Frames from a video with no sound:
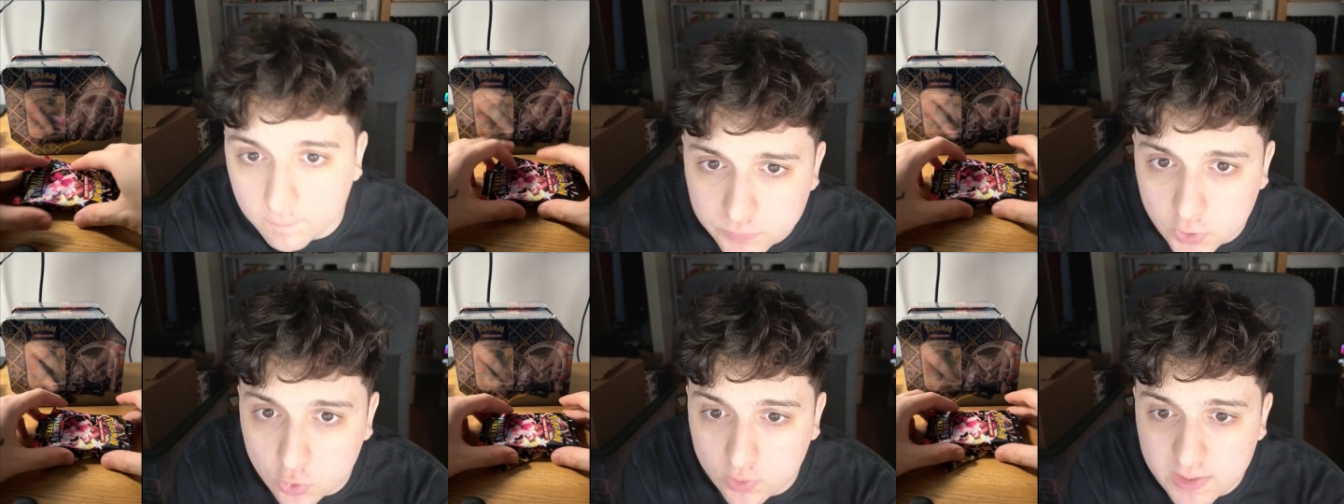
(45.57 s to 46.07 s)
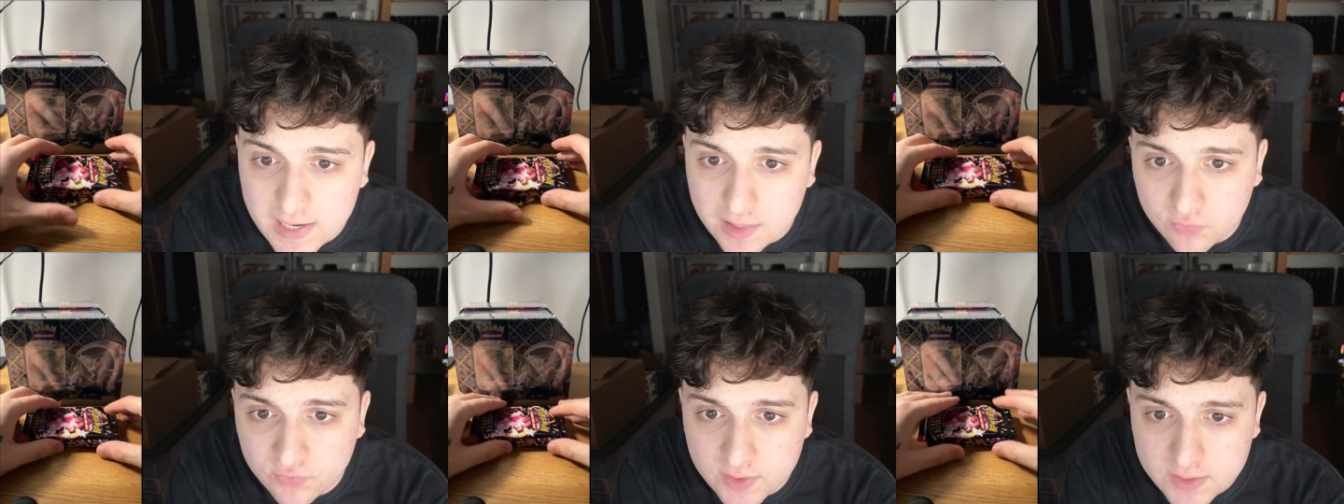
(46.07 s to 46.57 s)
Green
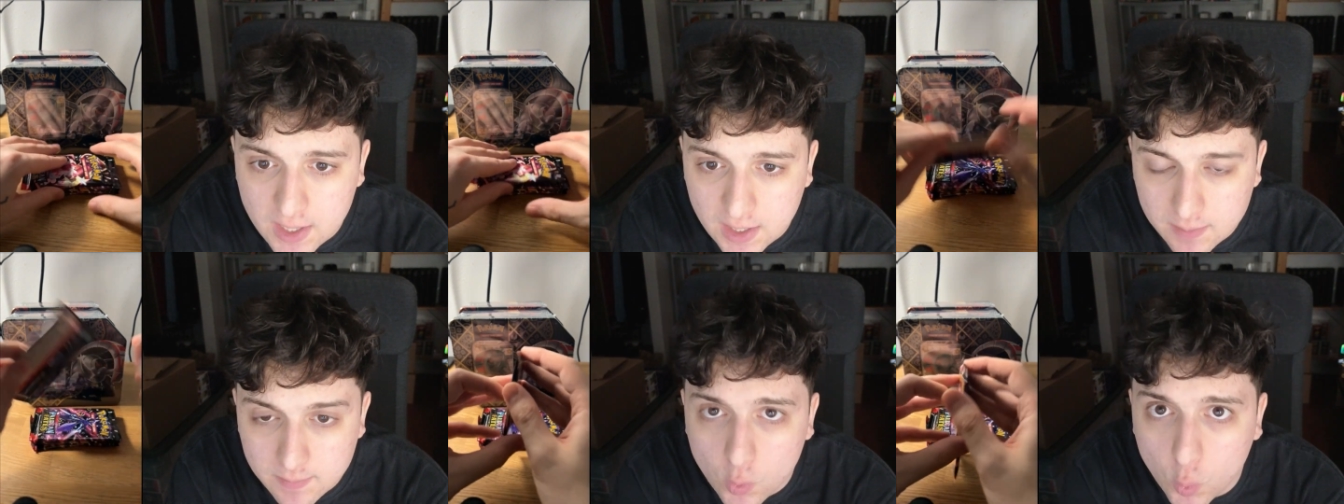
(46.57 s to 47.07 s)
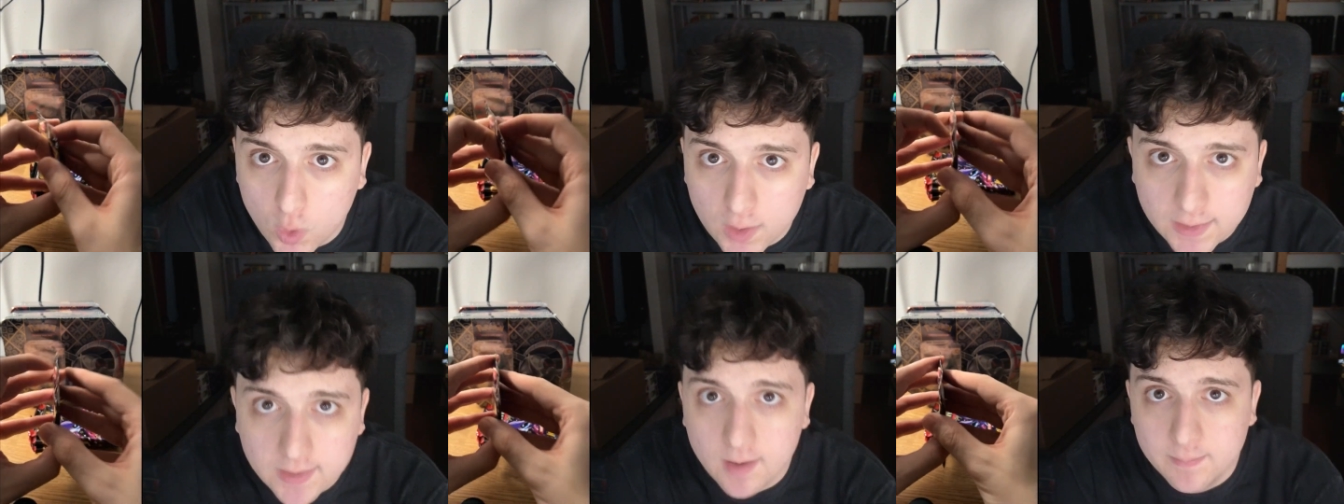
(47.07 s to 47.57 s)
elephant time. Will
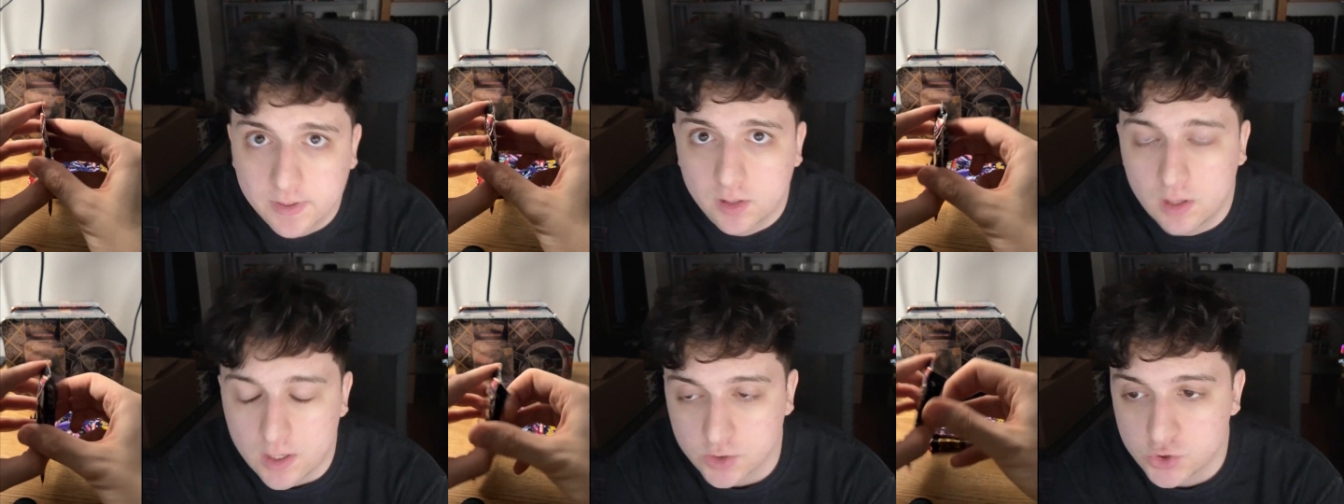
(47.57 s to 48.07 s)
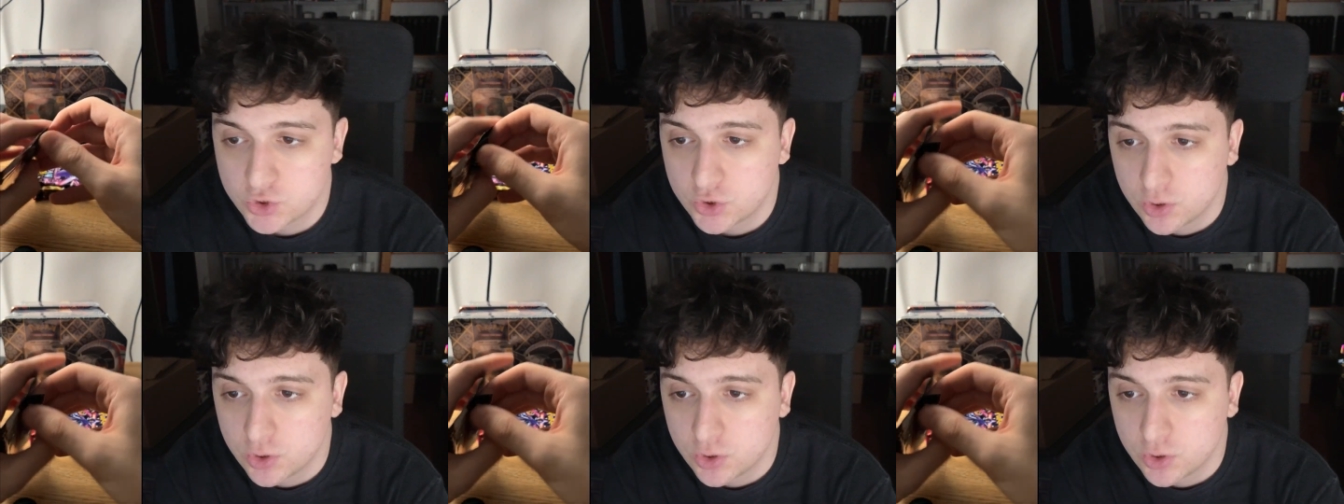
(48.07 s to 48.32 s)
it come clutch?